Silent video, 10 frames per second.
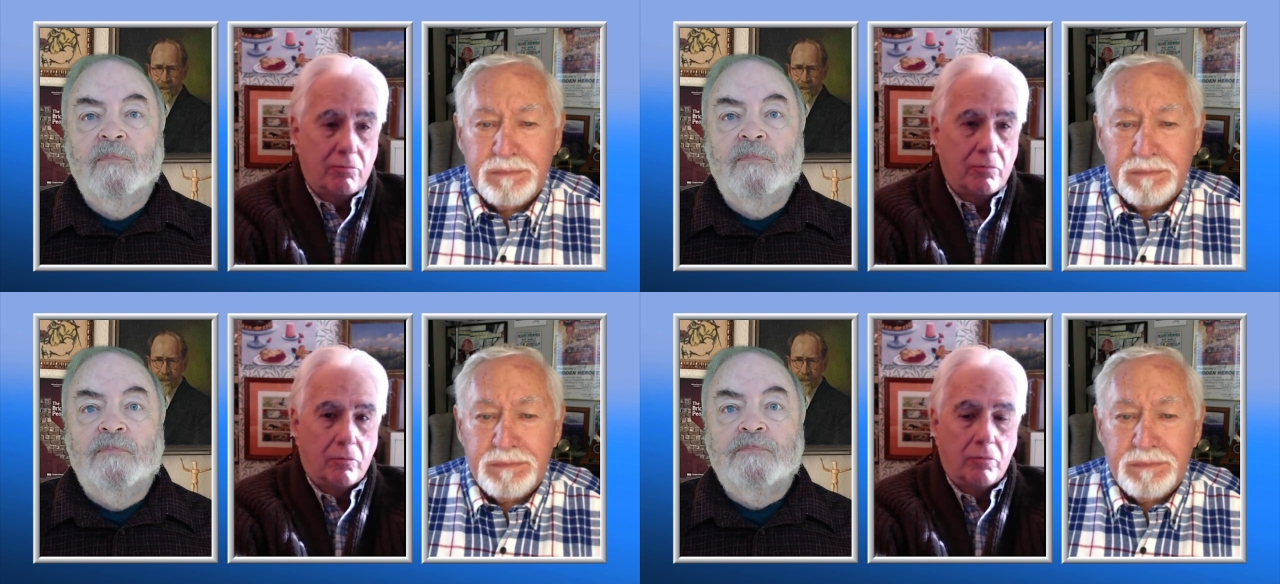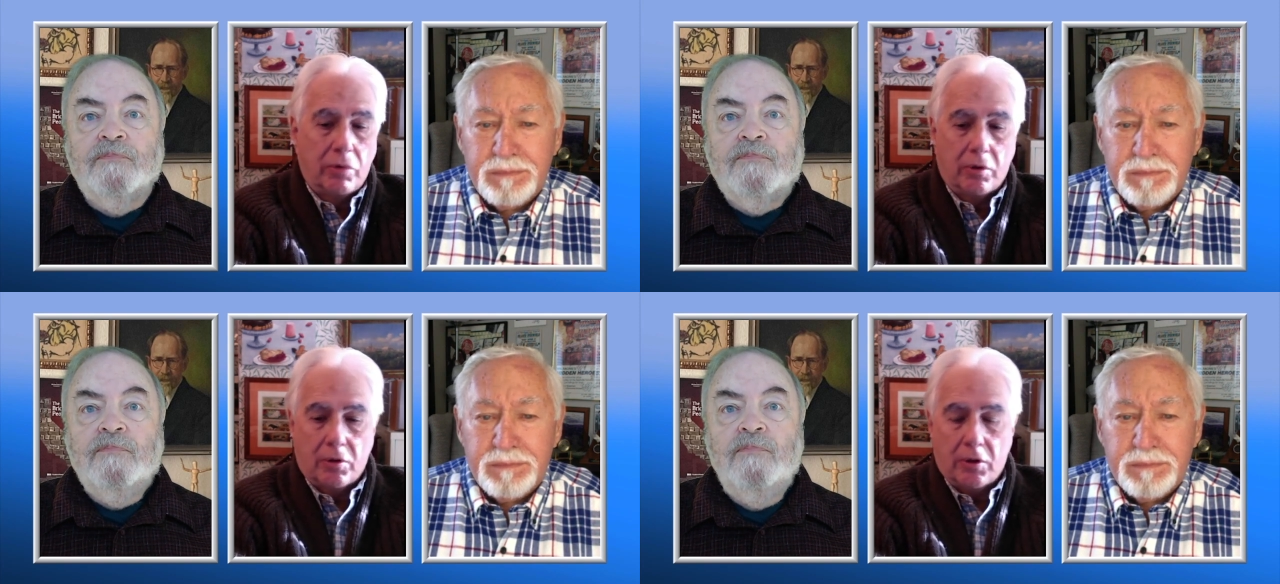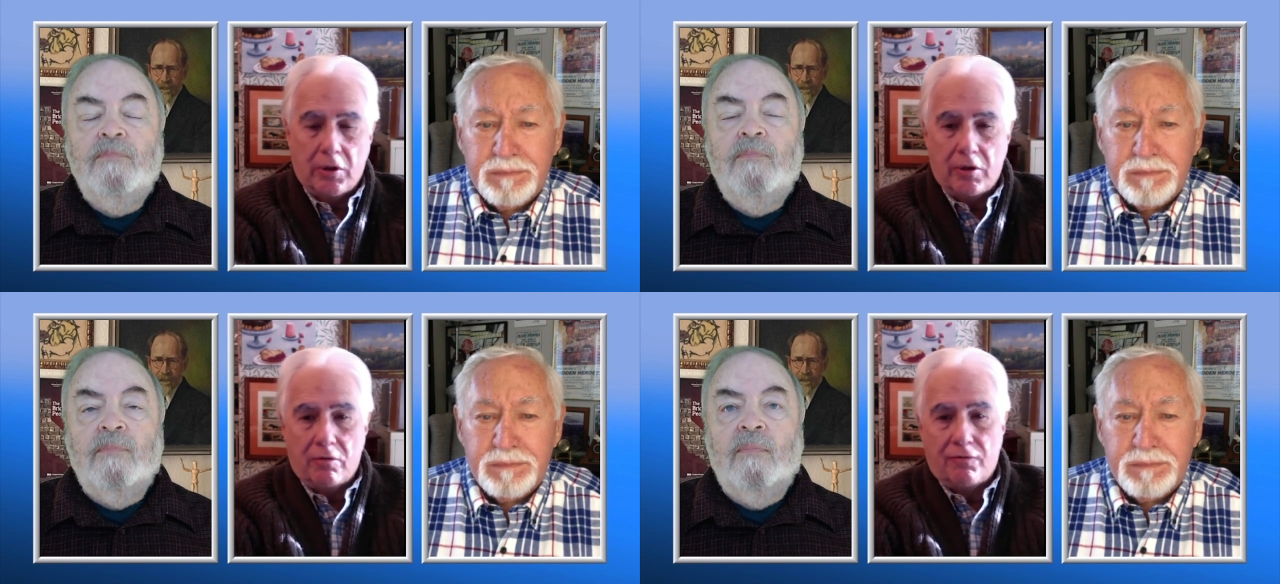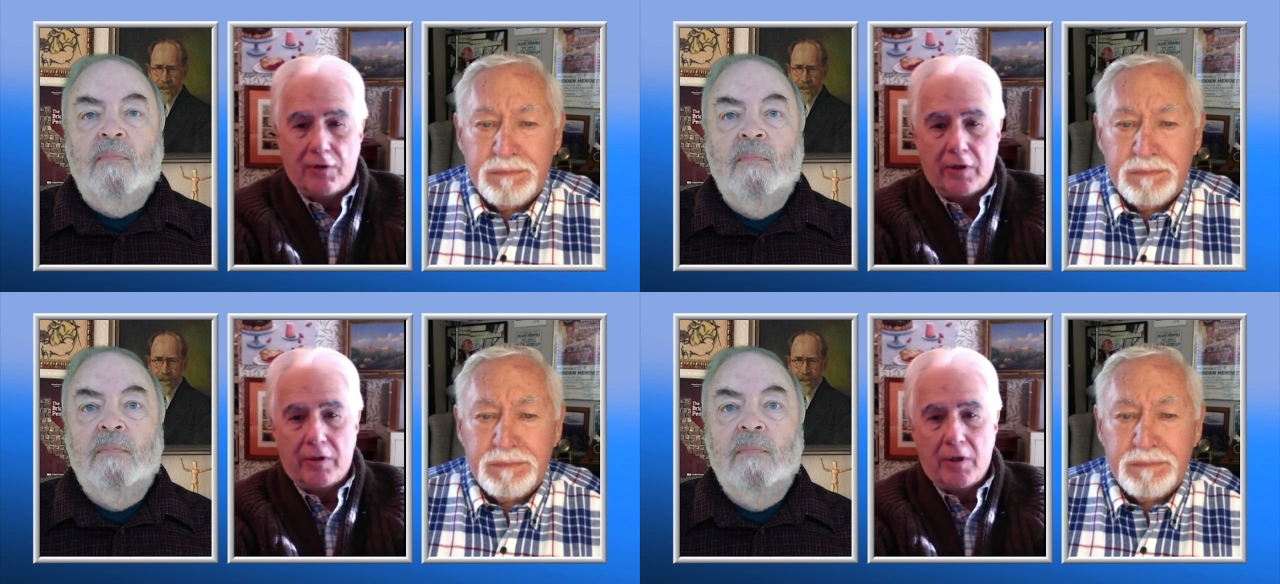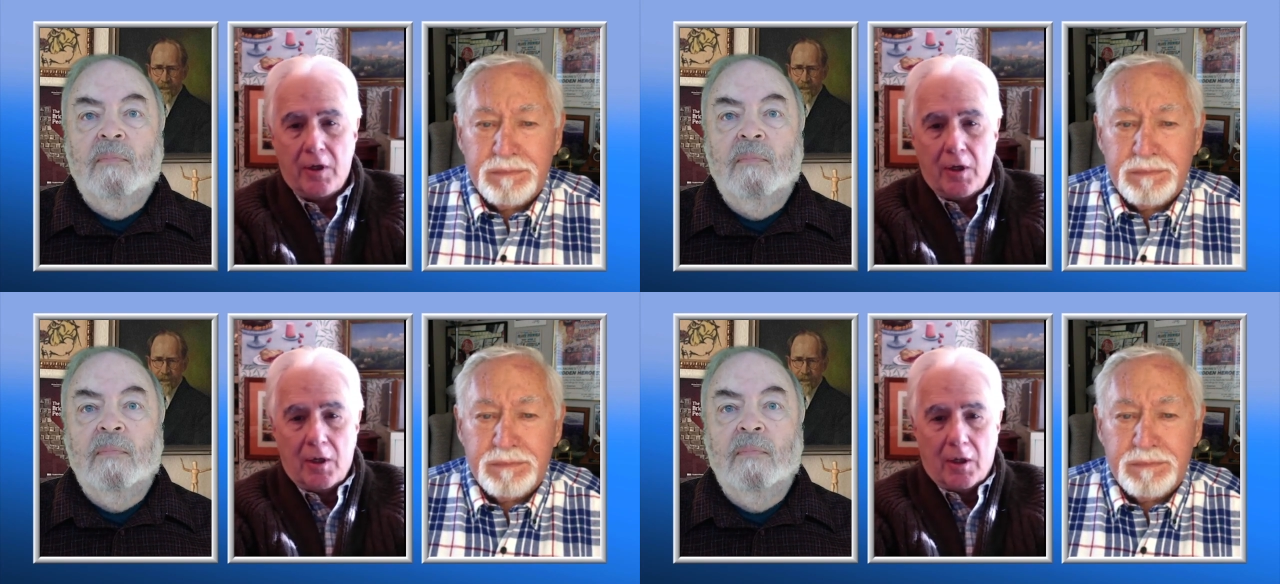Speaker 1: some, but I don't find
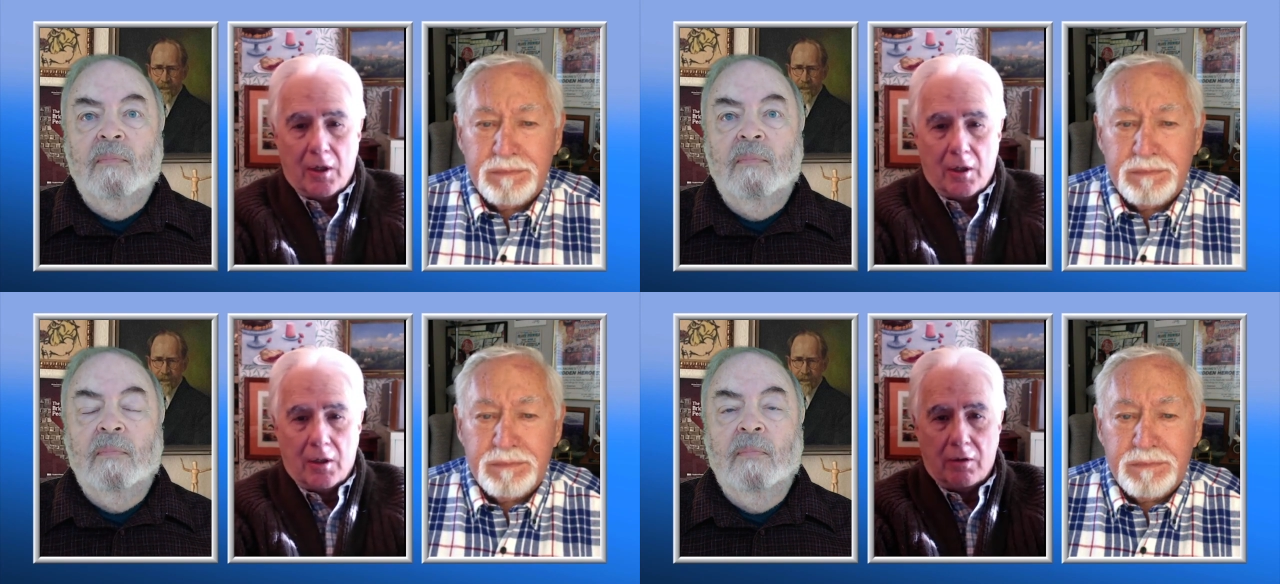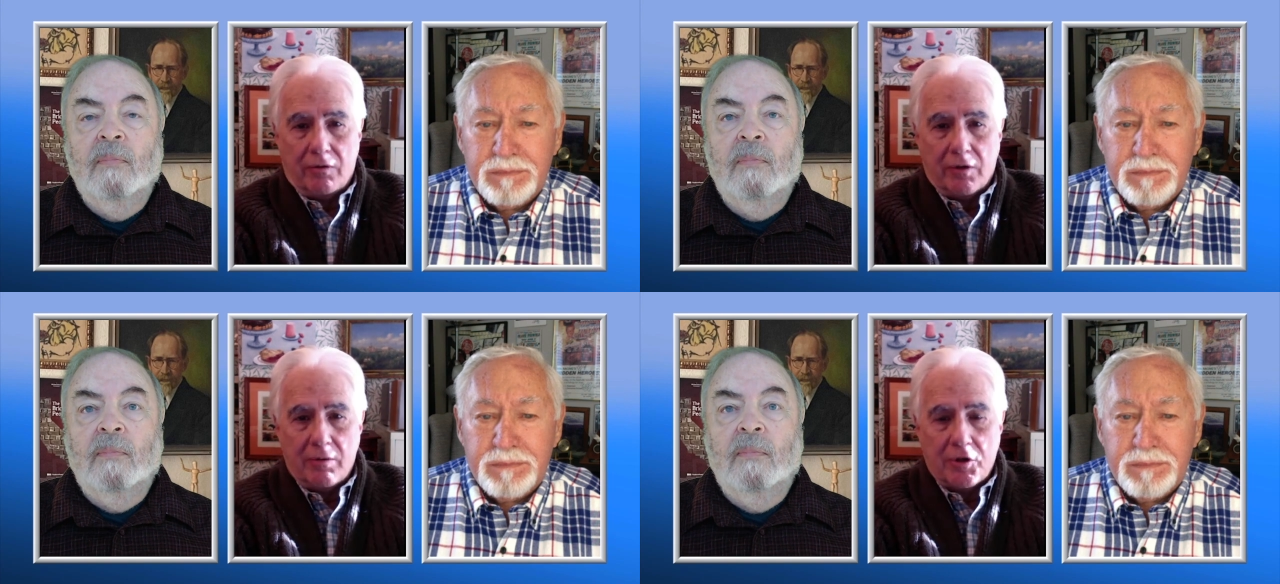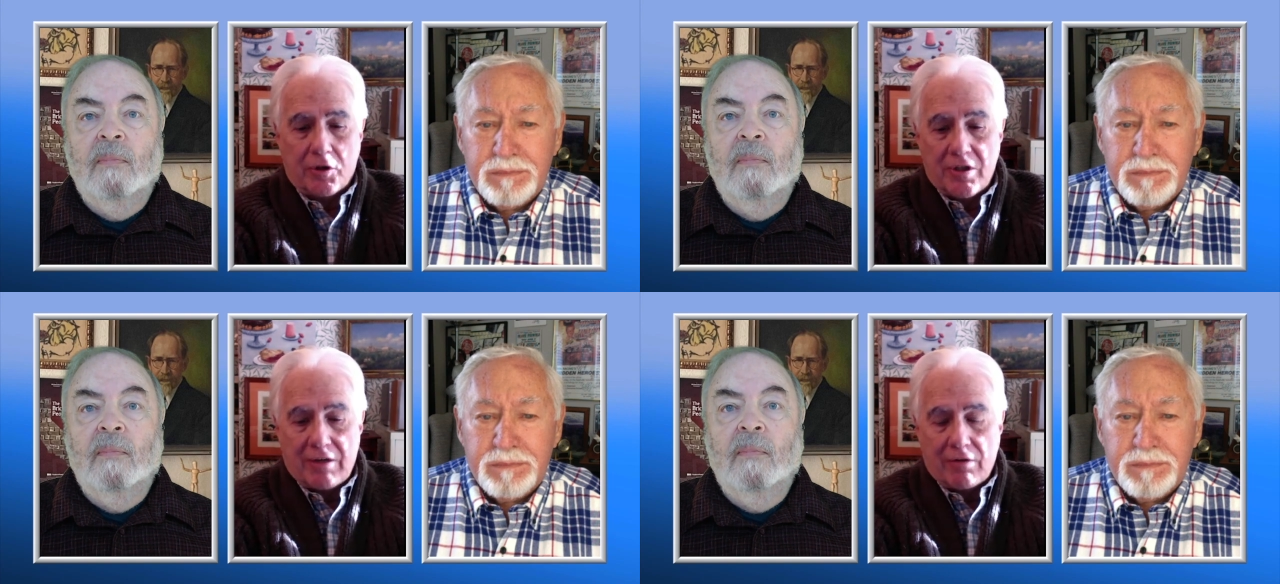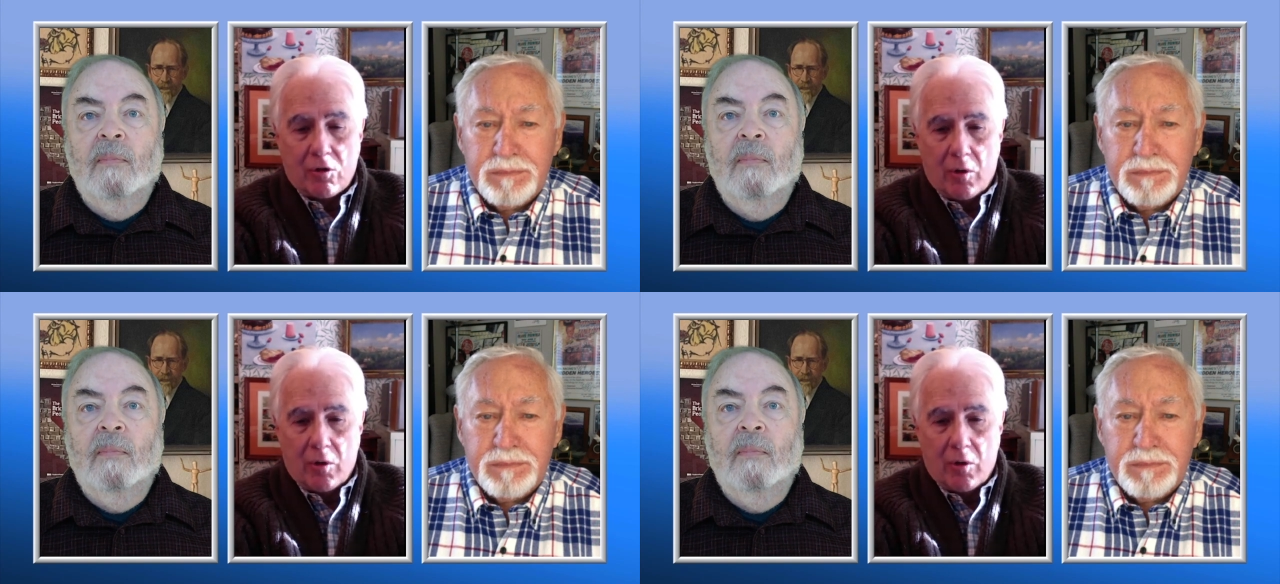very much. It's not